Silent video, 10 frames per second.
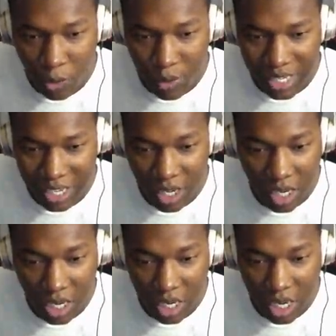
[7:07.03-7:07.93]
on the roof was like,
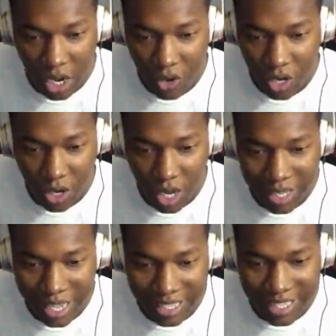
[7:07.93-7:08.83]
no.
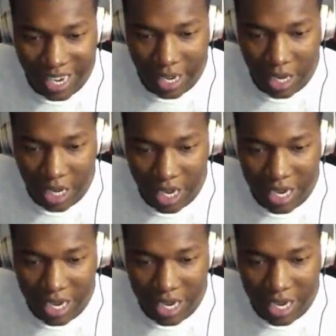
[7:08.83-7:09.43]
Not today.